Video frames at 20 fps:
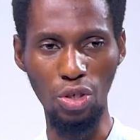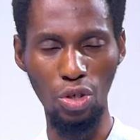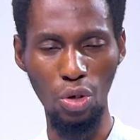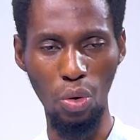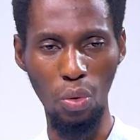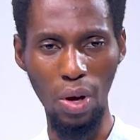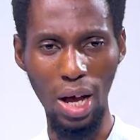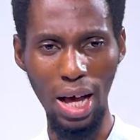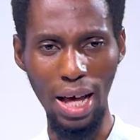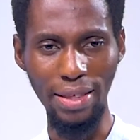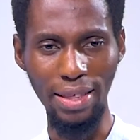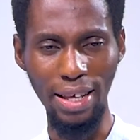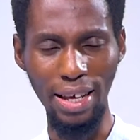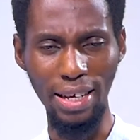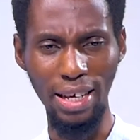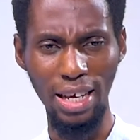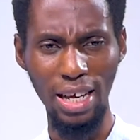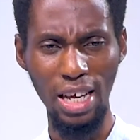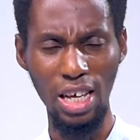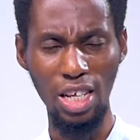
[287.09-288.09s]
So I
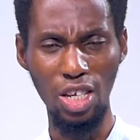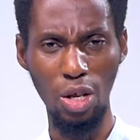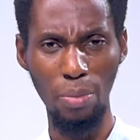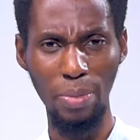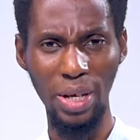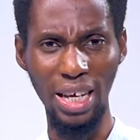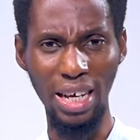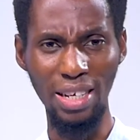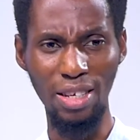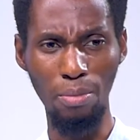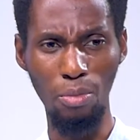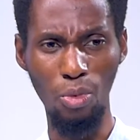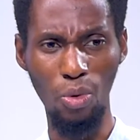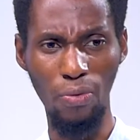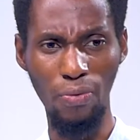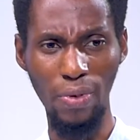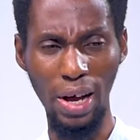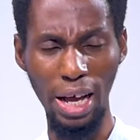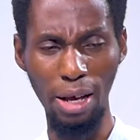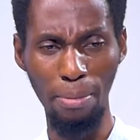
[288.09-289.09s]
think it's going to be getting more
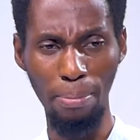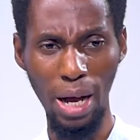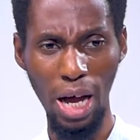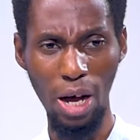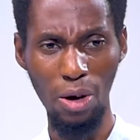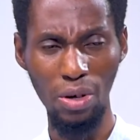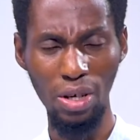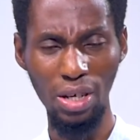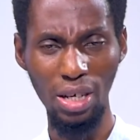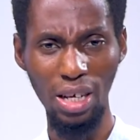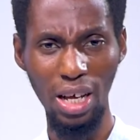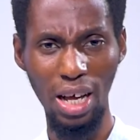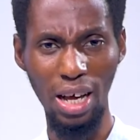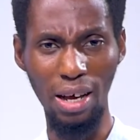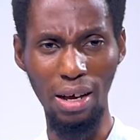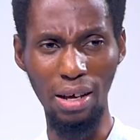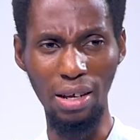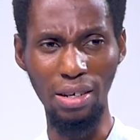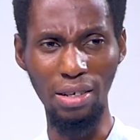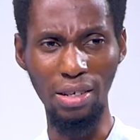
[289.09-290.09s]
firepower,
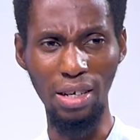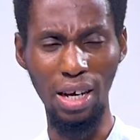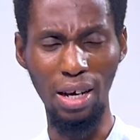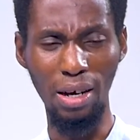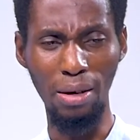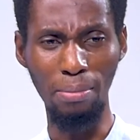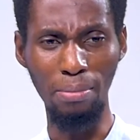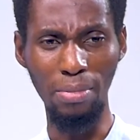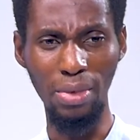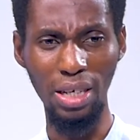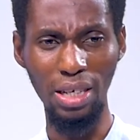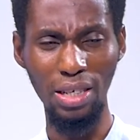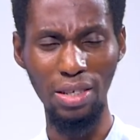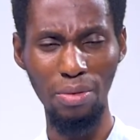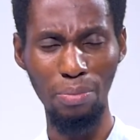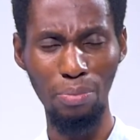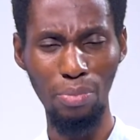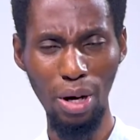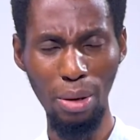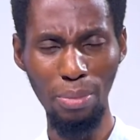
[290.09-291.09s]
and
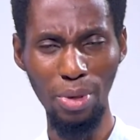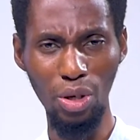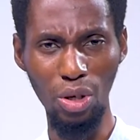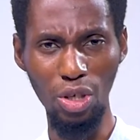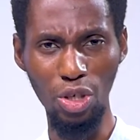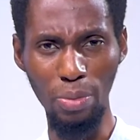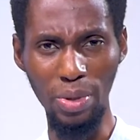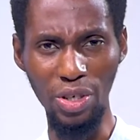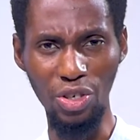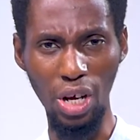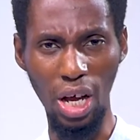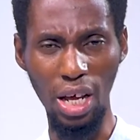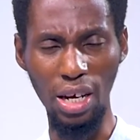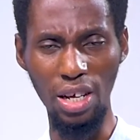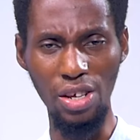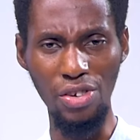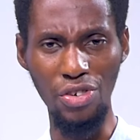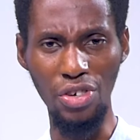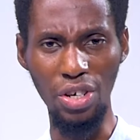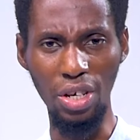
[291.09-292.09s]
probably going to be
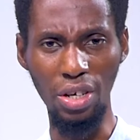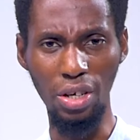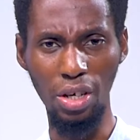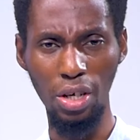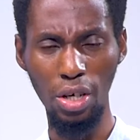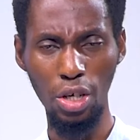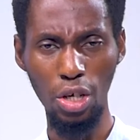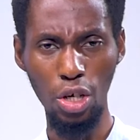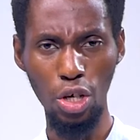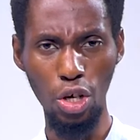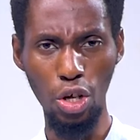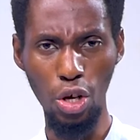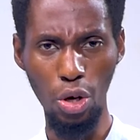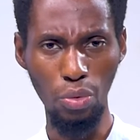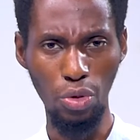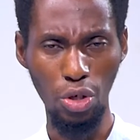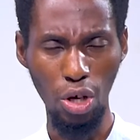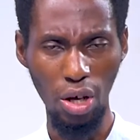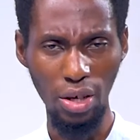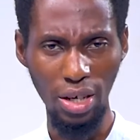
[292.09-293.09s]
challenging, you know,
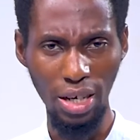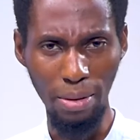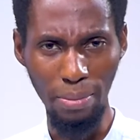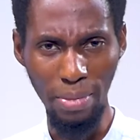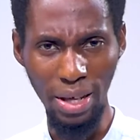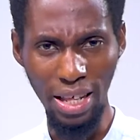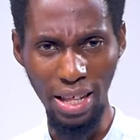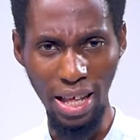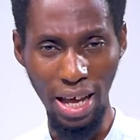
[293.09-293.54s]
Tottenham,